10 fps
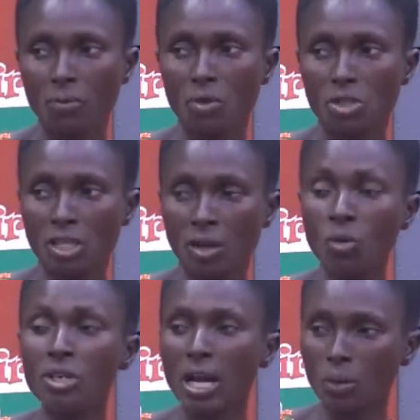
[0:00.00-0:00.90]
Se
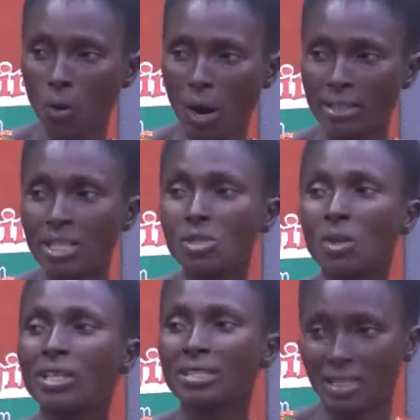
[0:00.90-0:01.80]
unya kwa, unya
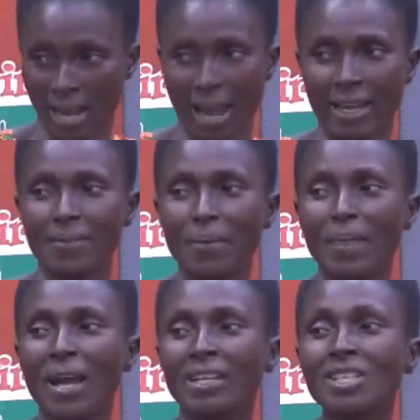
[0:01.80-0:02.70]
kwa. I
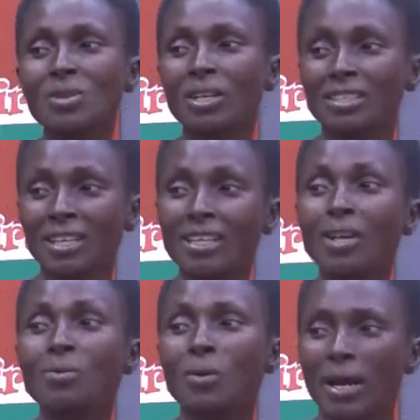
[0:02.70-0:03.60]
just want to tell you why you